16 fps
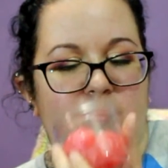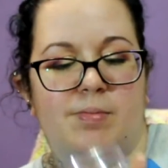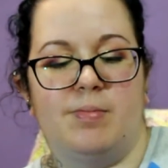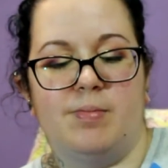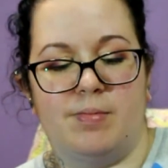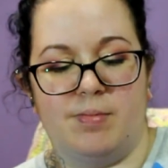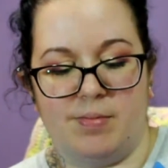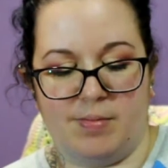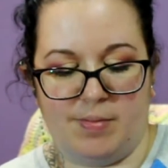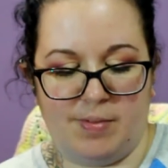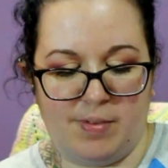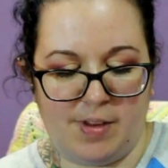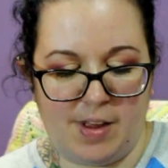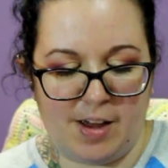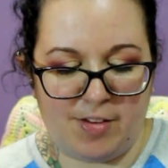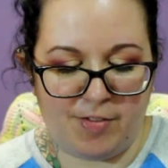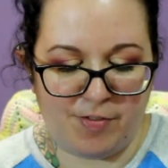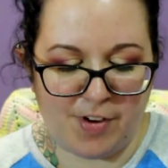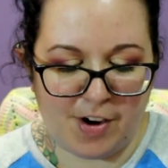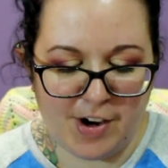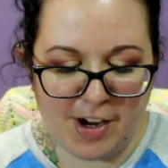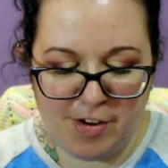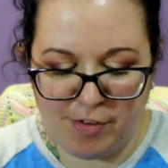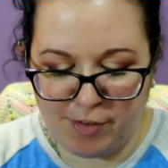Mm. It's
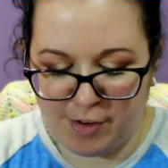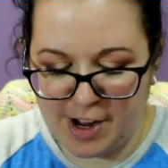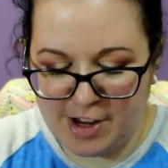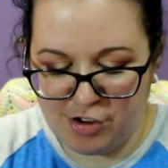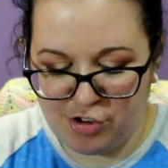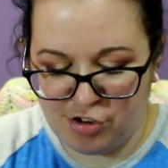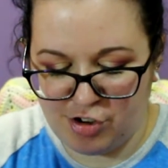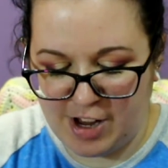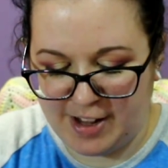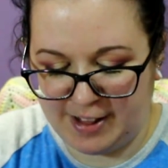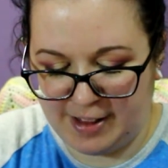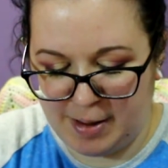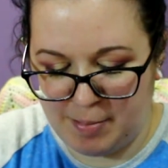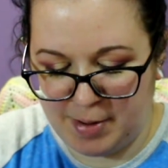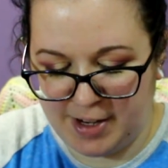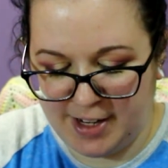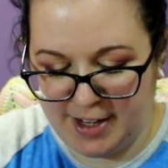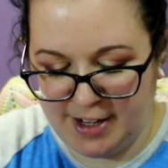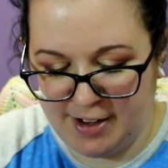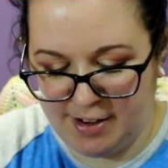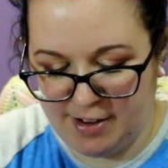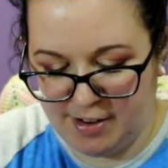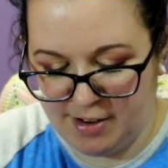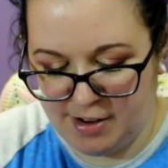very fresh and lemony,
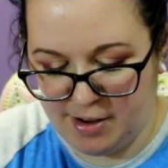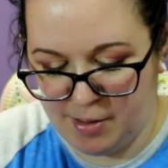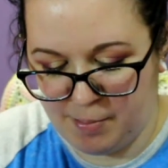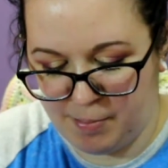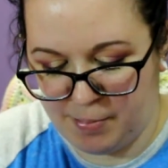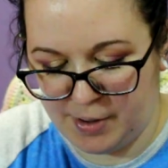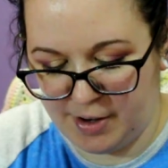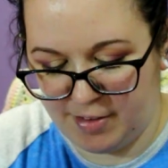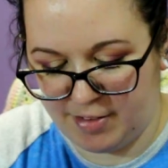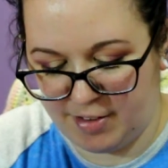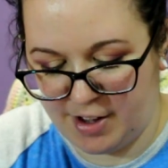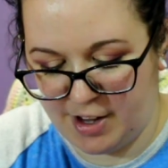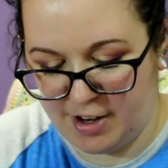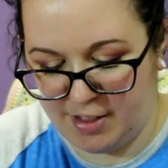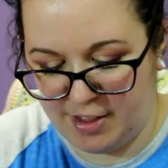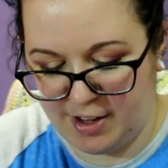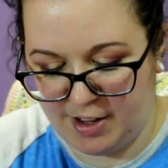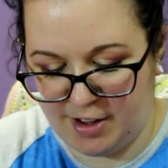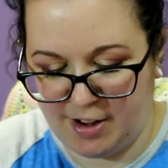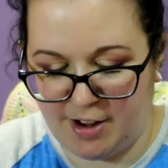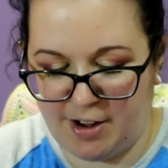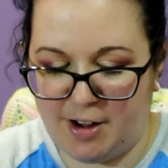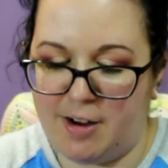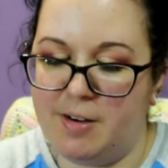but it's got the,
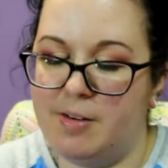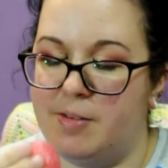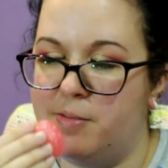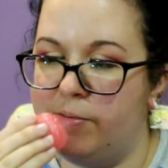uh,